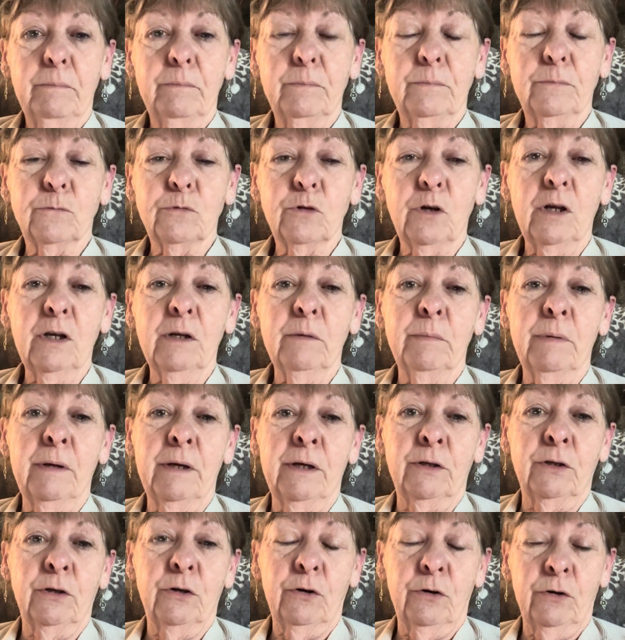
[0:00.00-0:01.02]
Try to be
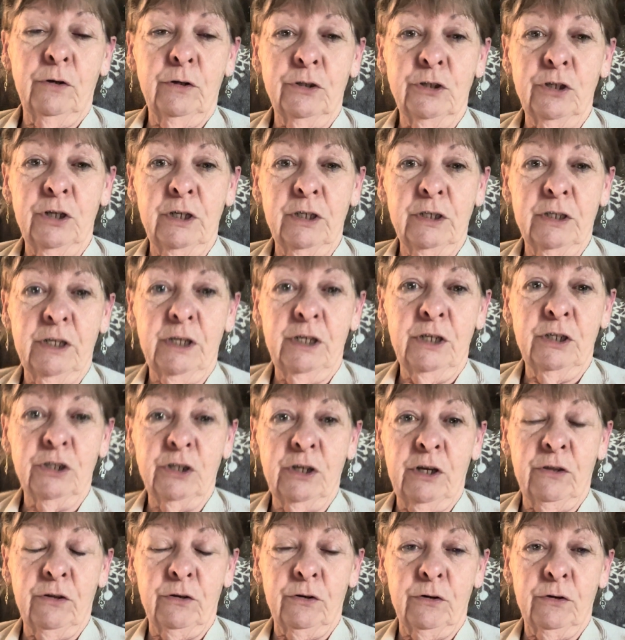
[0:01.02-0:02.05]
encouraging to each
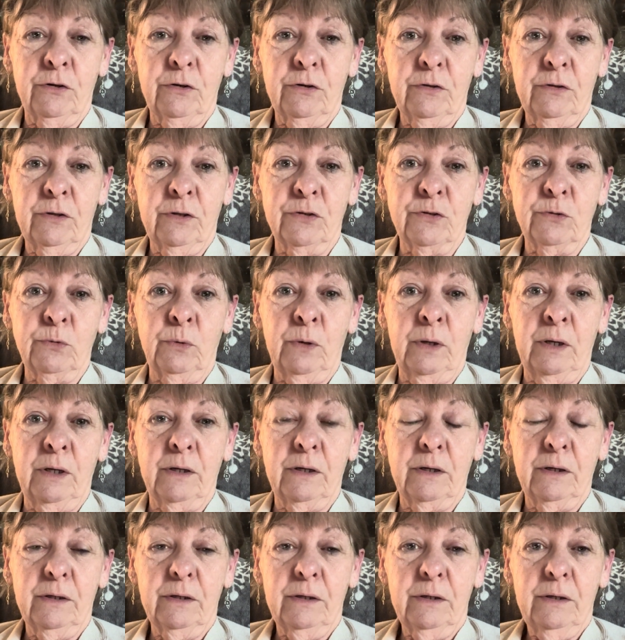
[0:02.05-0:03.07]
other this
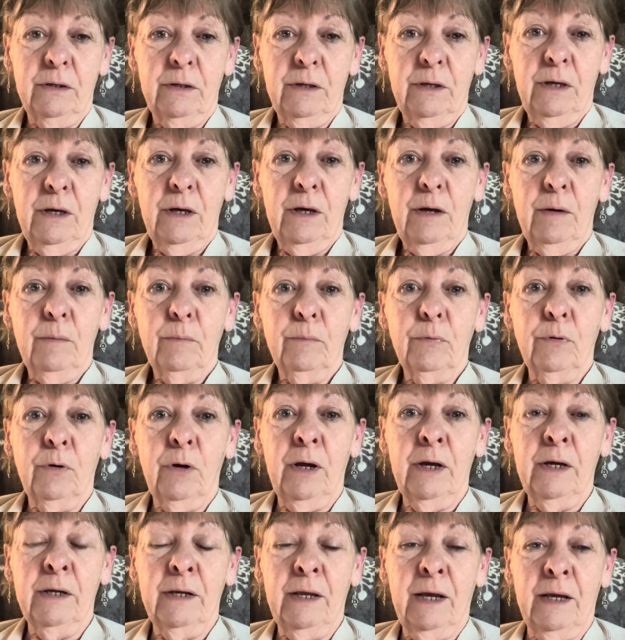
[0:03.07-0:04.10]
week.
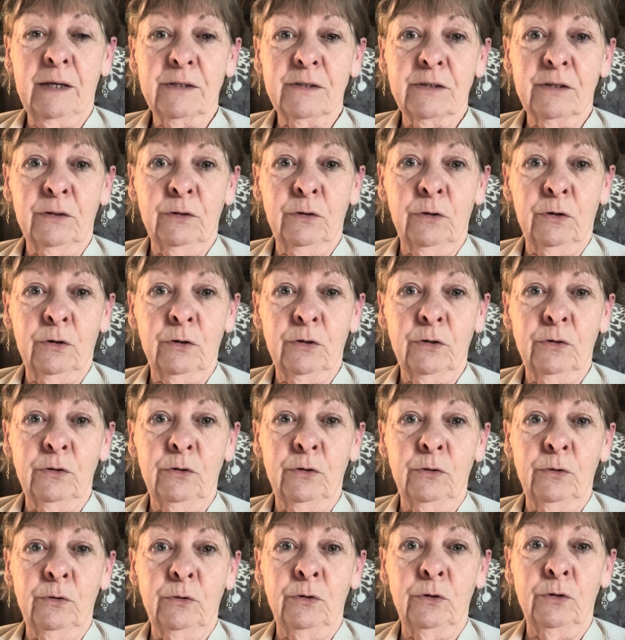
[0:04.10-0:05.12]
Pray and ask the Lord
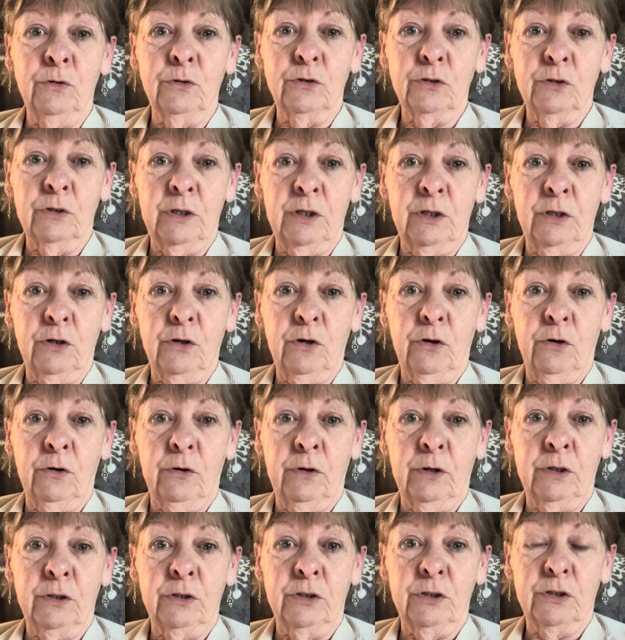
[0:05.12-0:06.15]
who you should
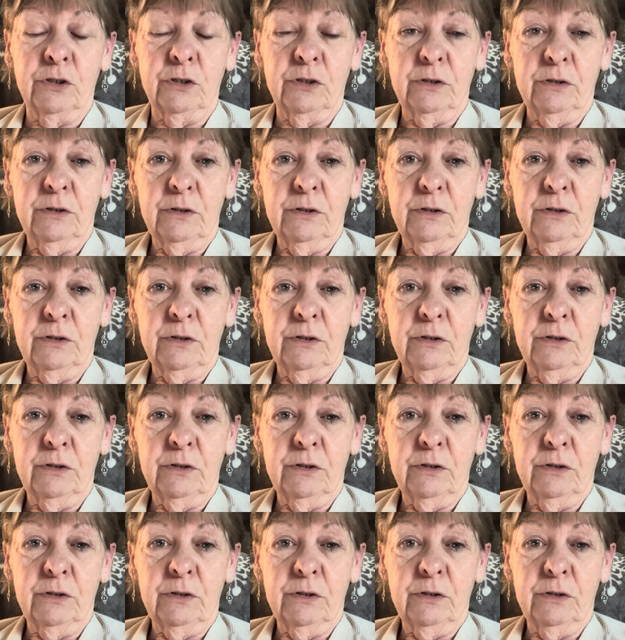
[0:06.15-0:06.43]
encourage.